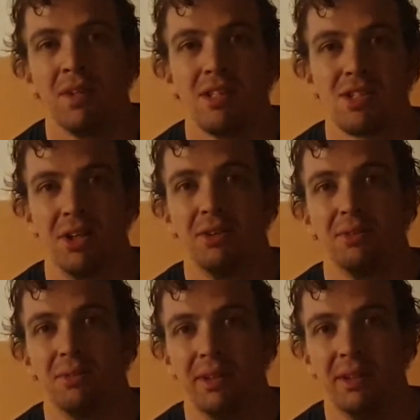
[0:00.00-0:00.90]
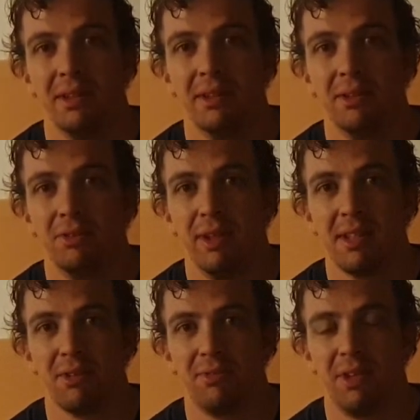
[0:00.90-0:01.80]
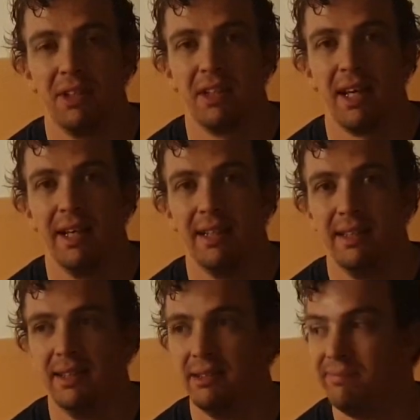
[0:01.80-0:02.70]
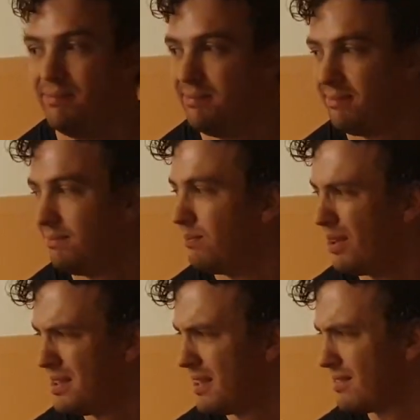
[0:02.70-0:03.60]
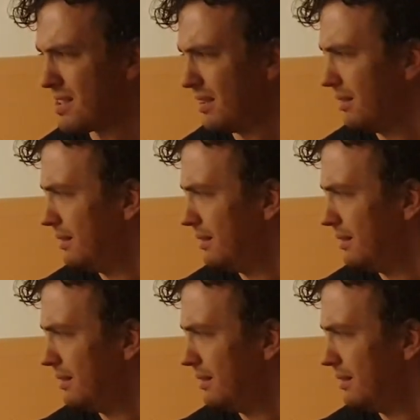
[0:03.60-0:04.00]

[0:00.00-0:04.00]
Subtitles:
So we ended up finding what year is it?